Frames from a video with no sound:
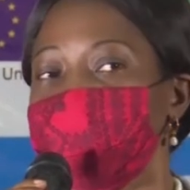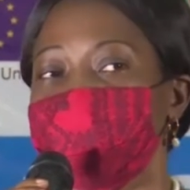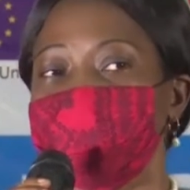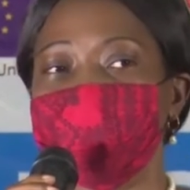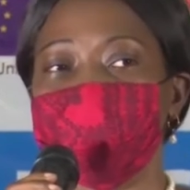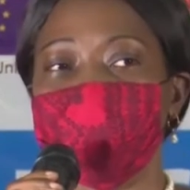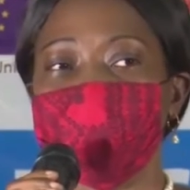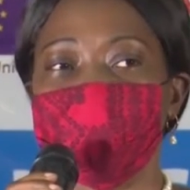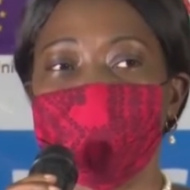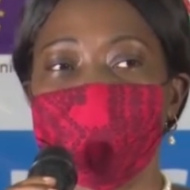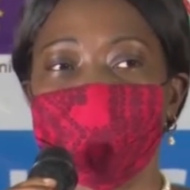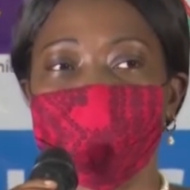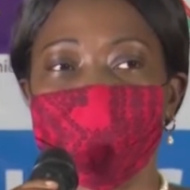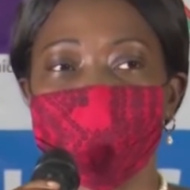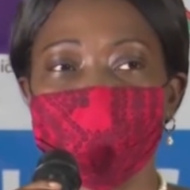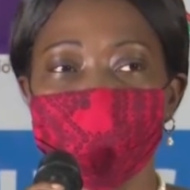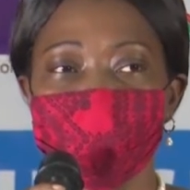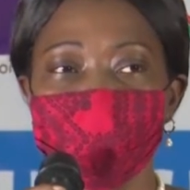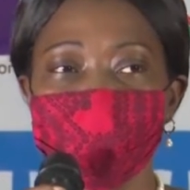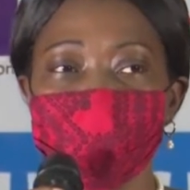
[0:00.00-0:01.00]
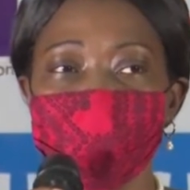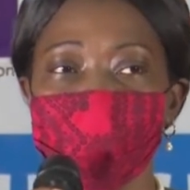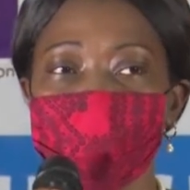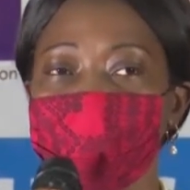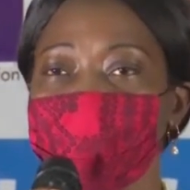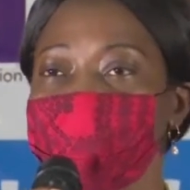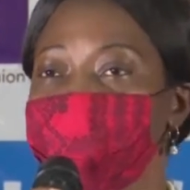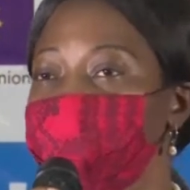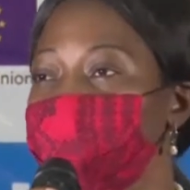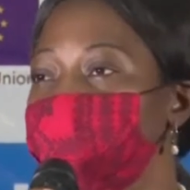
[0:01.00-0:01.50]
regional cooperation,
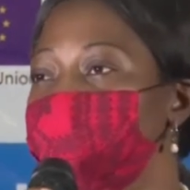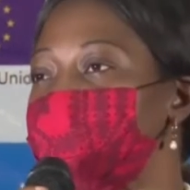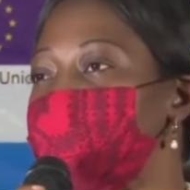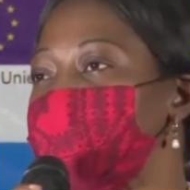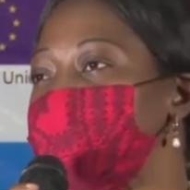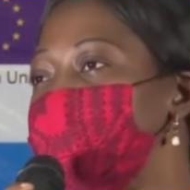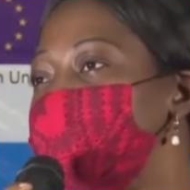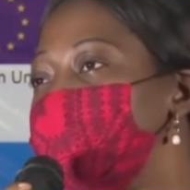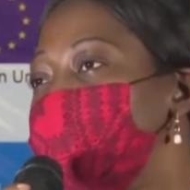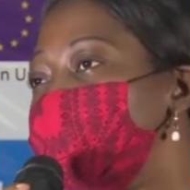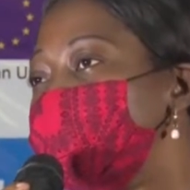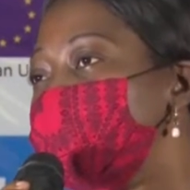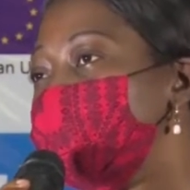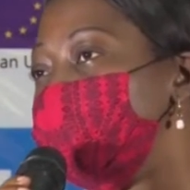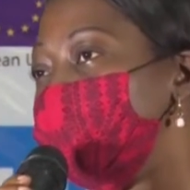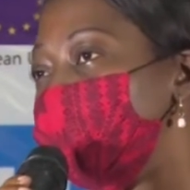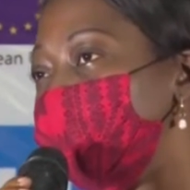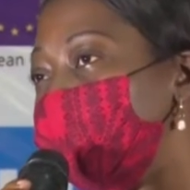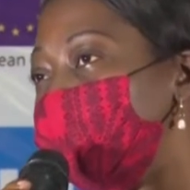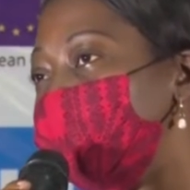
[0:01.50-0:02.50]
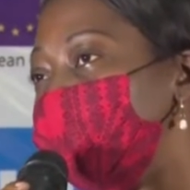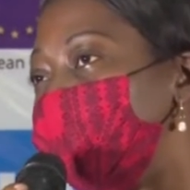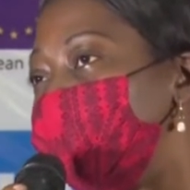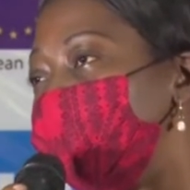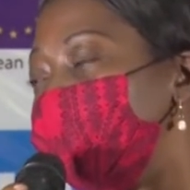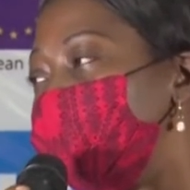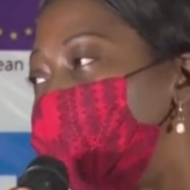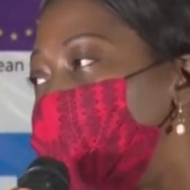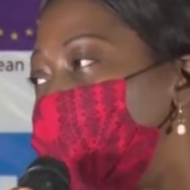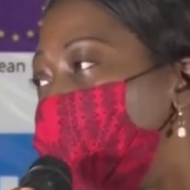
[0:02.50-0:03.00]
so we need civil
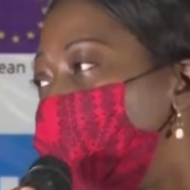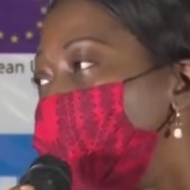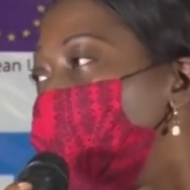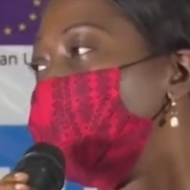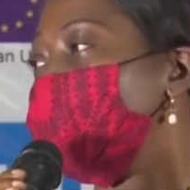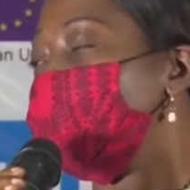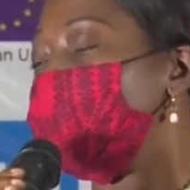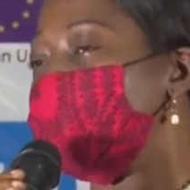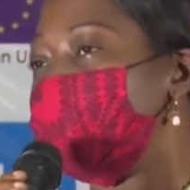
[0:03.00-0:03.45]
society